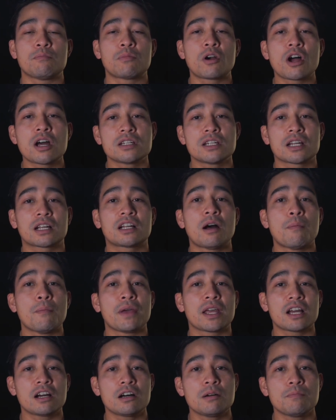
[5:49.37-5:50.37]
project
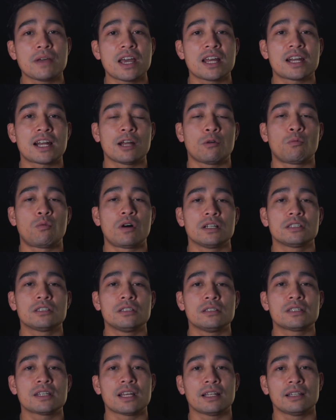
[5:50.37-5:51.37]
coming up and I want to
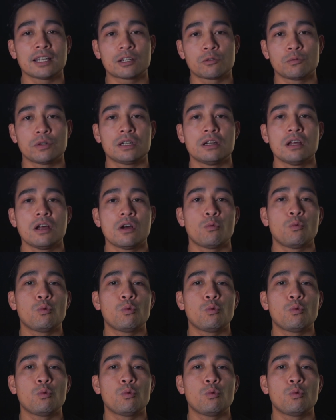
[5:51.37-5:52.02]
stay liquid